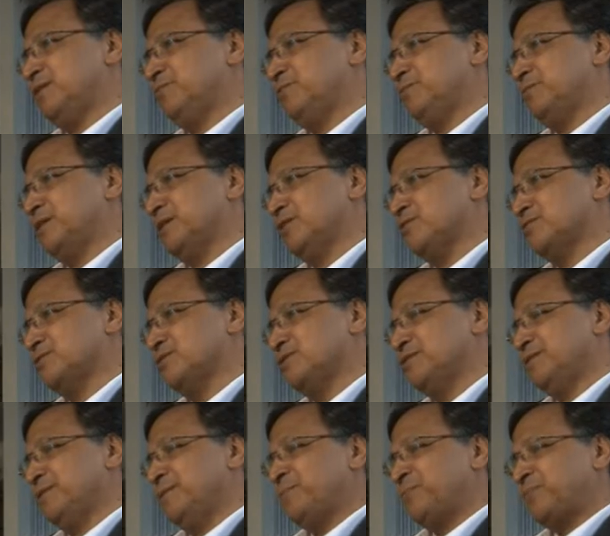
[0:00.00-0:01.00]
from
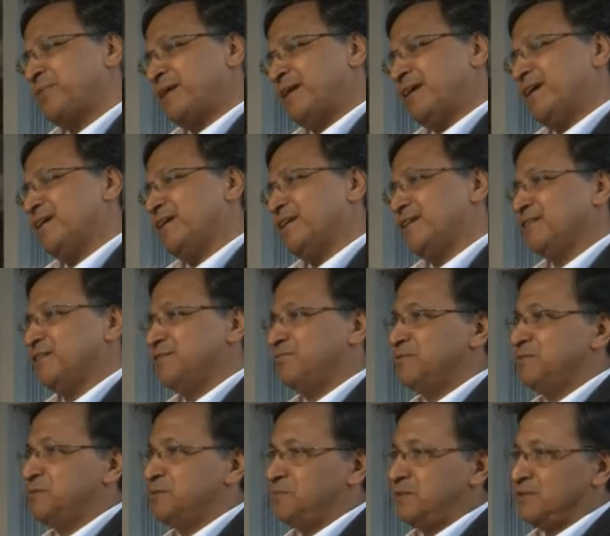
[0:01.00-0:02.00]
kerosene and another
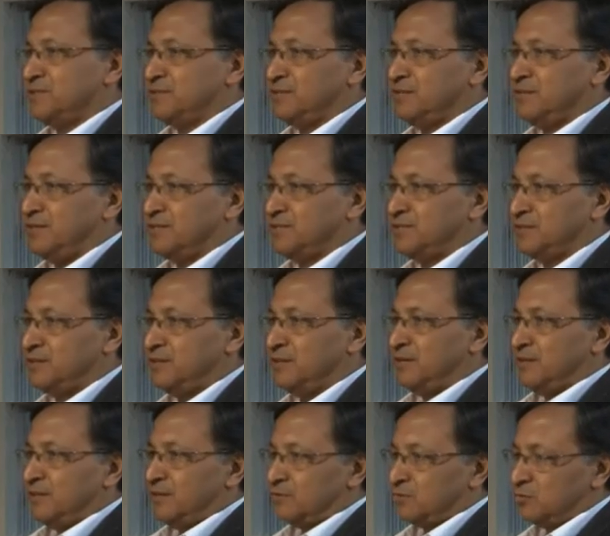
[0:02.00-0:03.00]
50% they
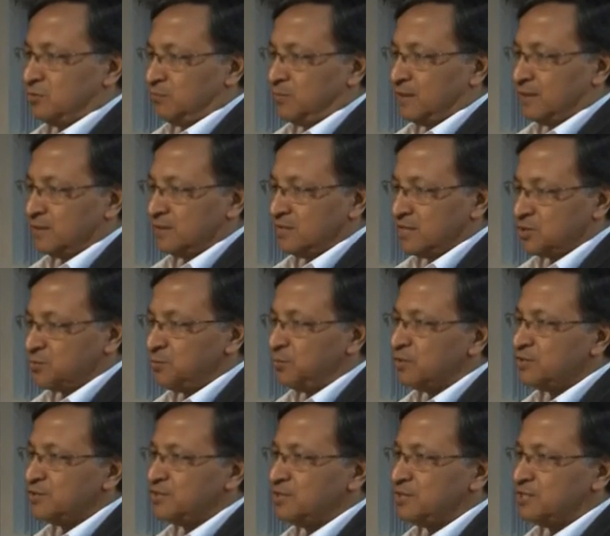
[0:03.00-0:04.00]
are. So but a
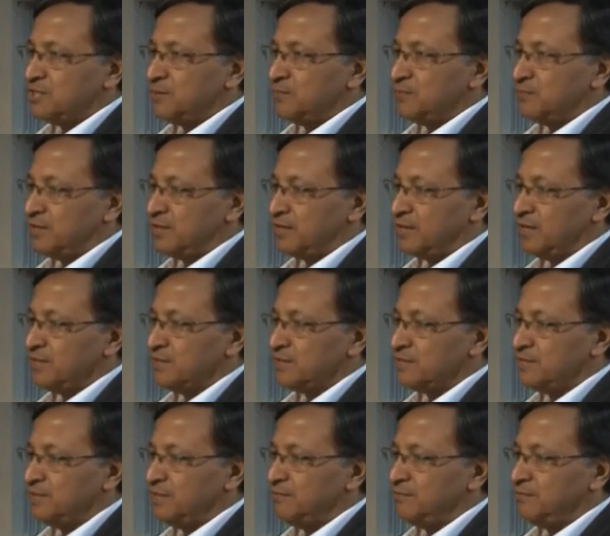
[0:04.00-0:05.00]
small system they can
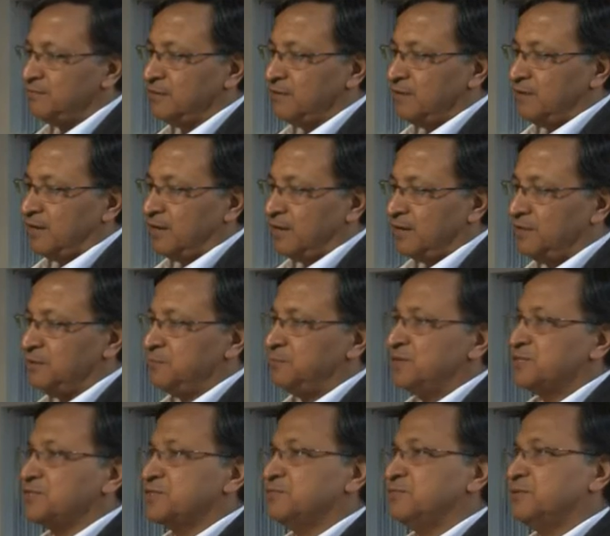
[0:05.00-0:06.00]
save
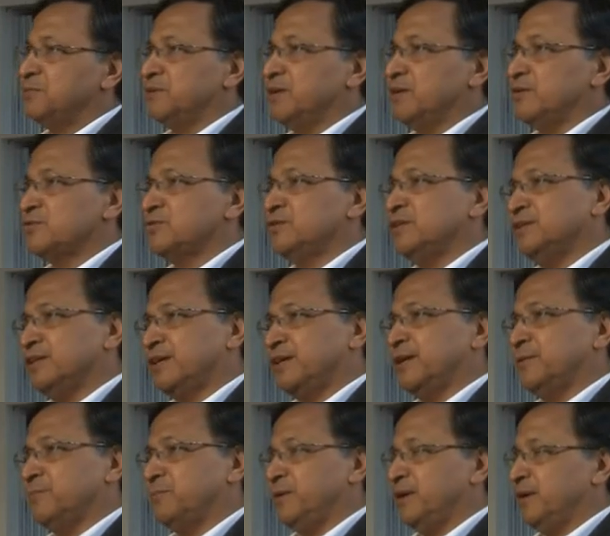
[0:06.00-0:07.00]
100% from kerosene and they
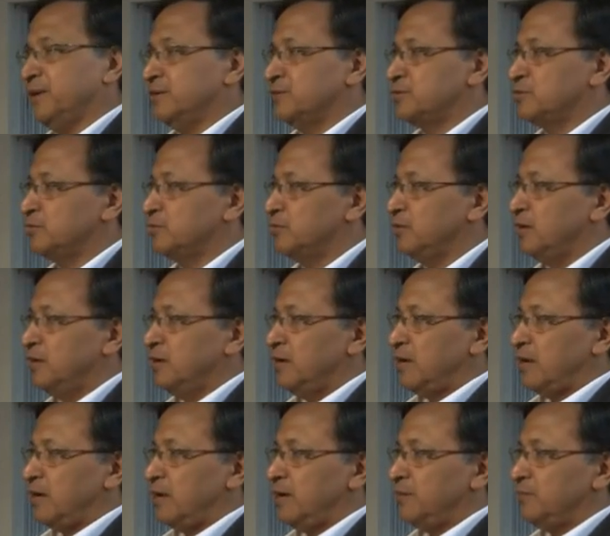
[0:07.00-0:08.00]
can pay. So
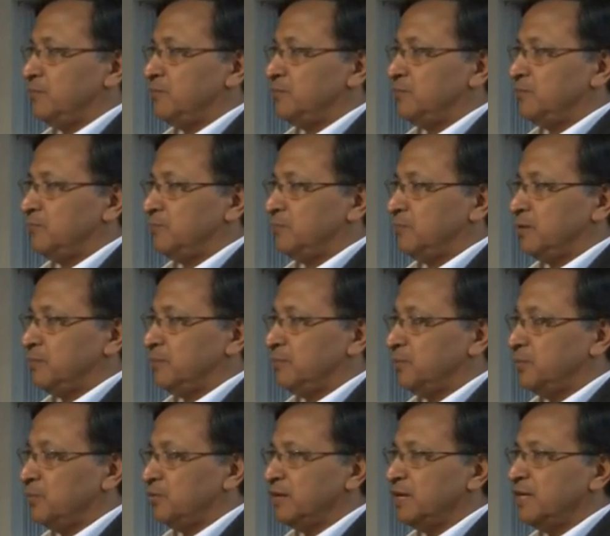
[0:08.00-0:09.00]
I'm
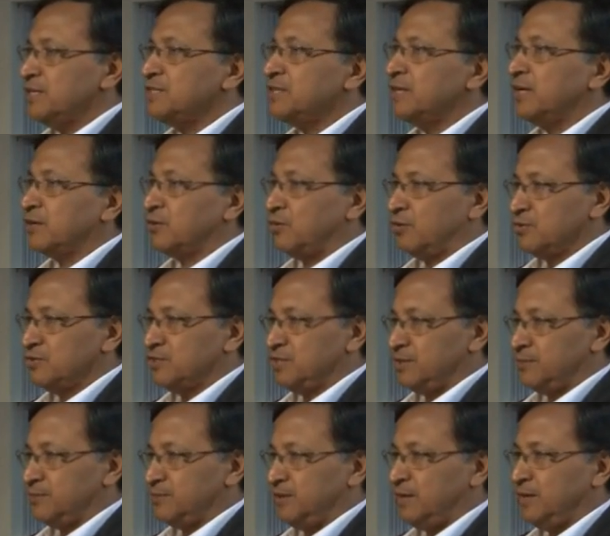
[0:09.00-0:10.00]
popularizing a
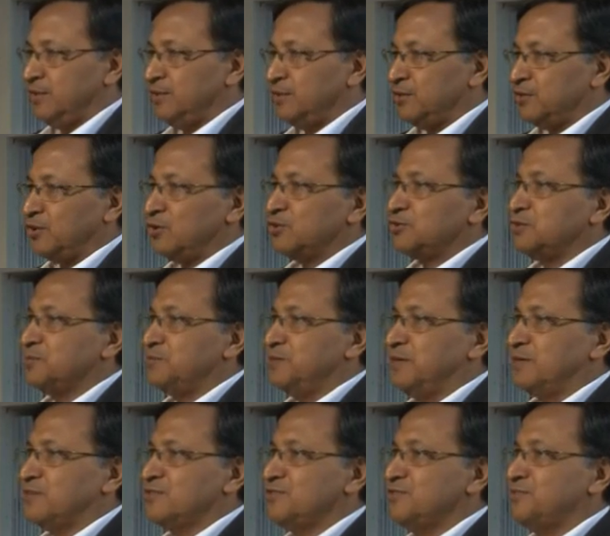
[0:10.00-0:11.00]
concept. At the cost of
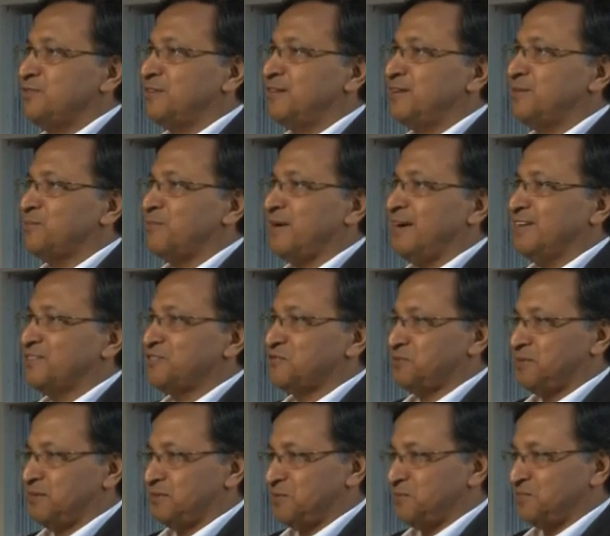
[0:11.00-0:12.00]
kerosene you can buy a
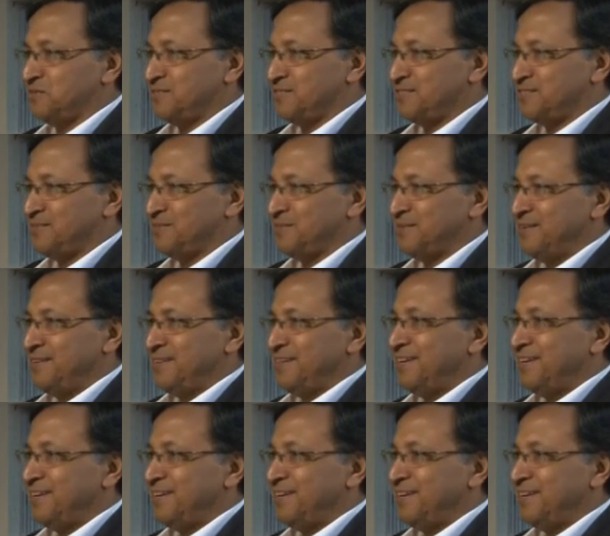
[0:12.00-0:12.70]
solar home system.